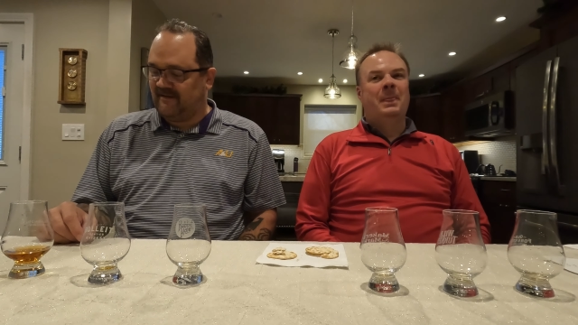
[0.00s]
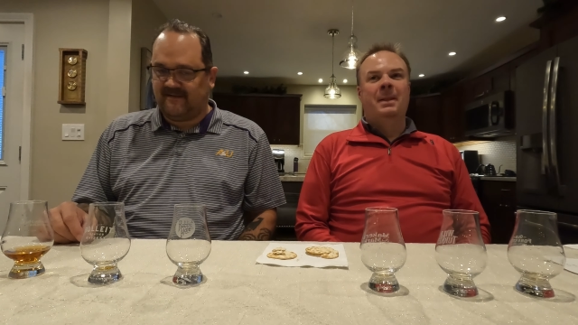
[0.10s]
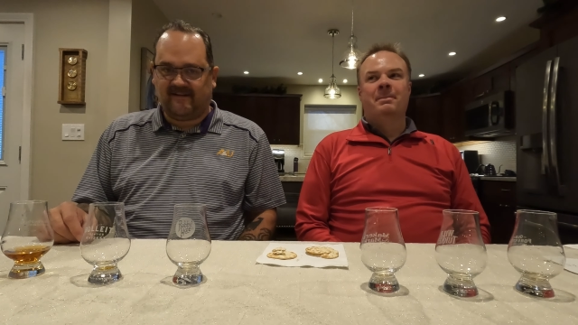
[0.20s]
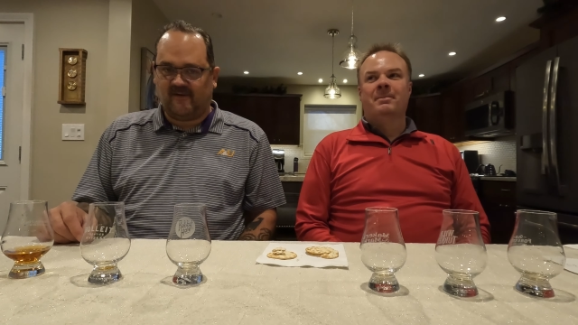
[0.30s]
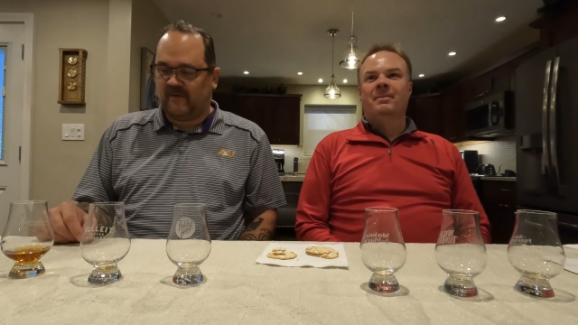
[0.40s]

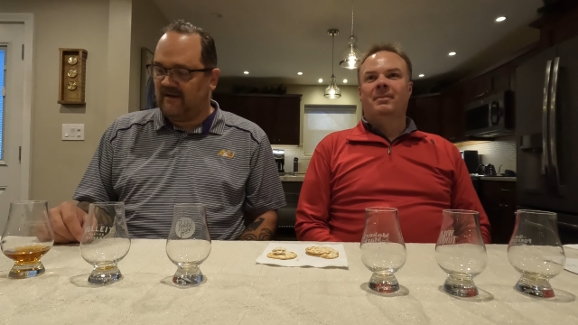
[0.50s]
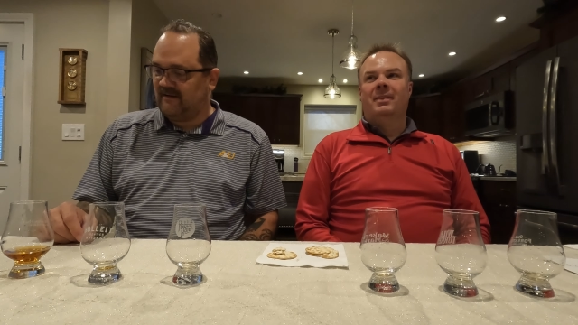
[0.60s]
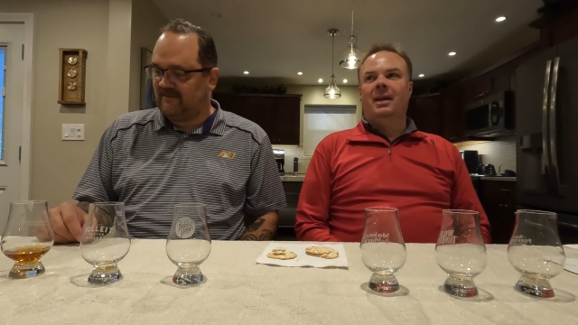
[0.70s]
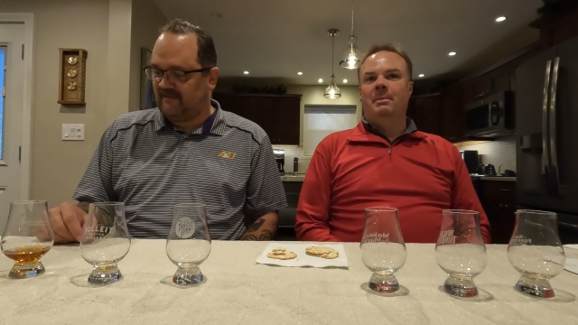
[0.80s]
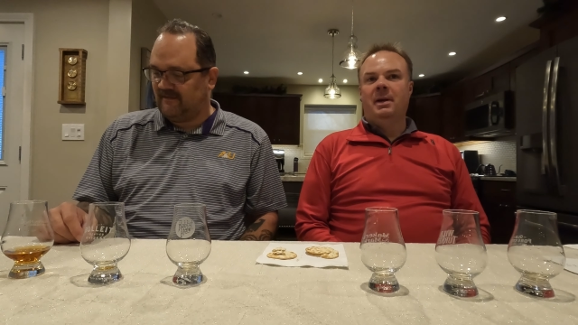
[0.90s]
Speaker 1: It's not nobody
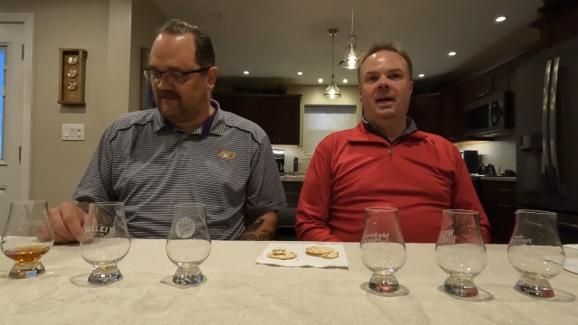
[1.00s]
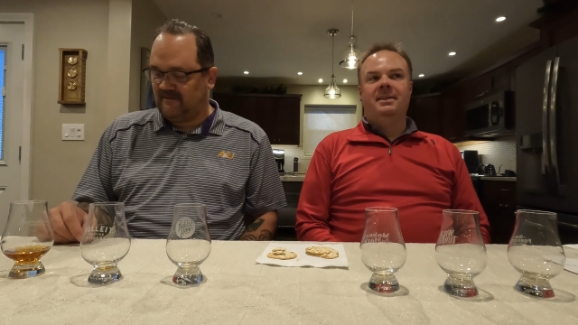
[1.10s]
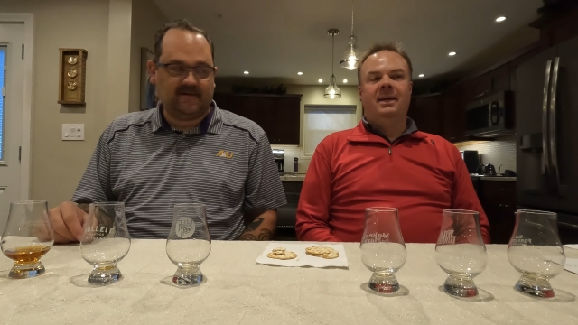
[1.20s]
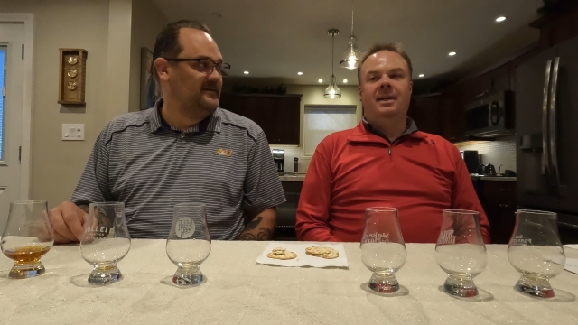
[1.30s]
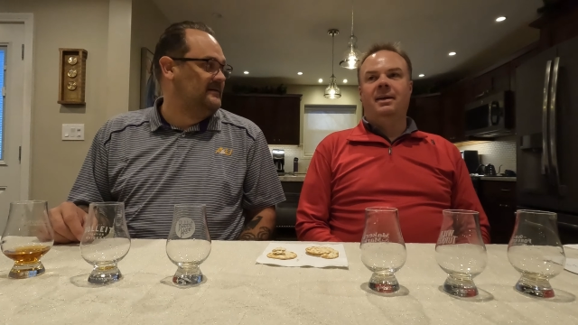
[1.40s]
else's. I mean, I
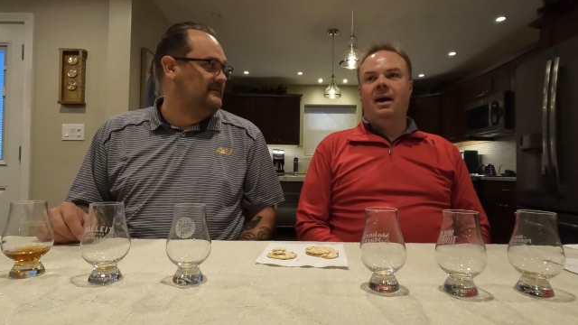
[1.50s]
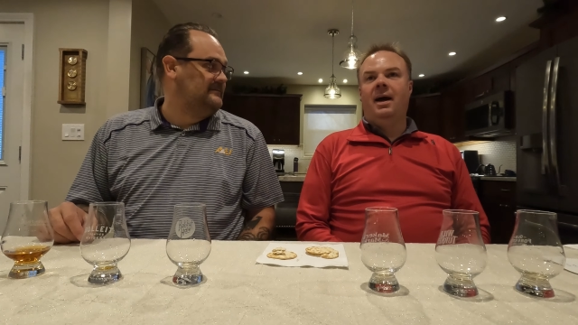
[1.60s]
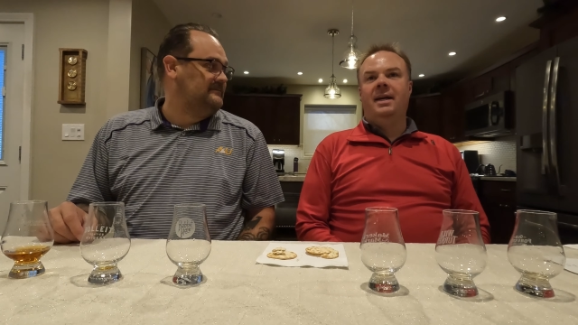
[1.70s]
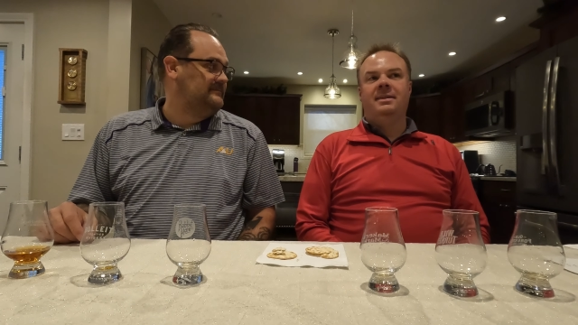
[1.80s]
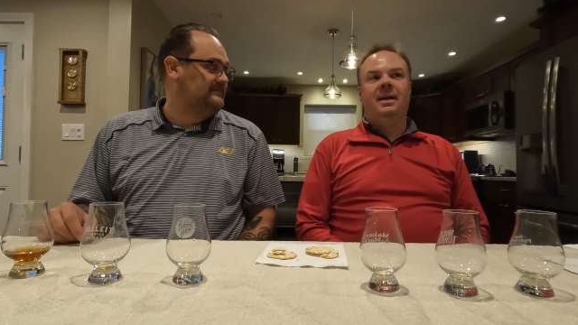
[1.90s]
tend
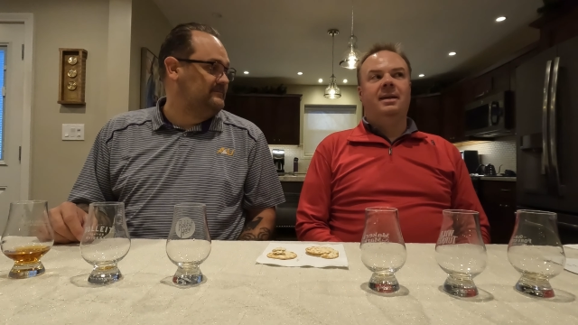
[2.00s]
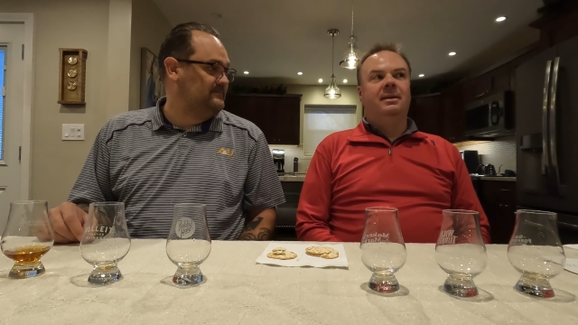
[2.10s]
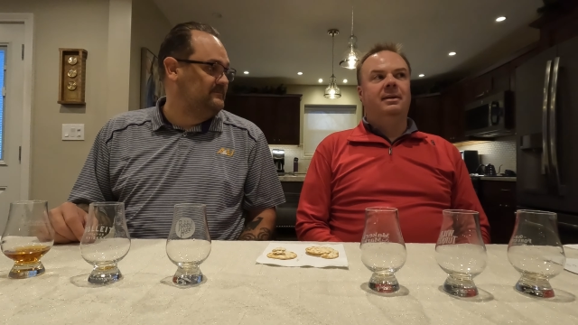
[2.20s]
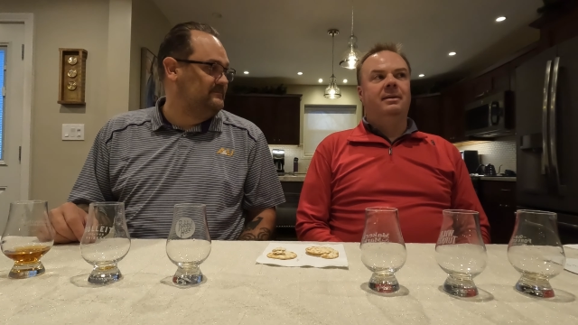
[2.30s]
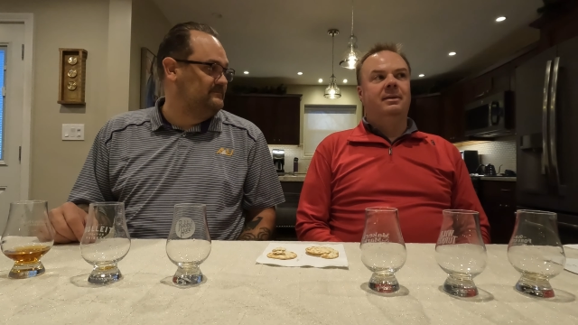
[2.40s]
I
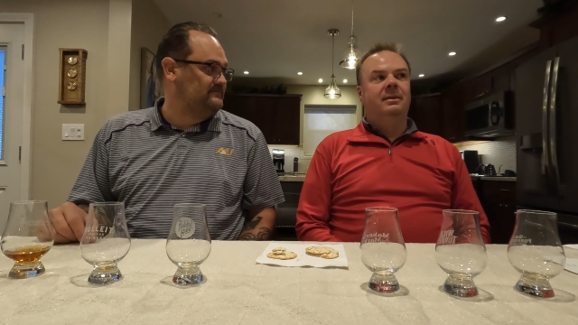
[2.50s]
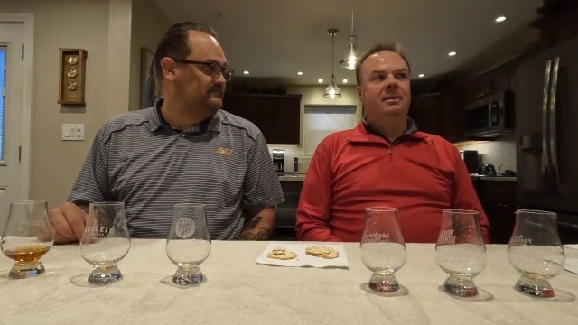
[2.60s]
tend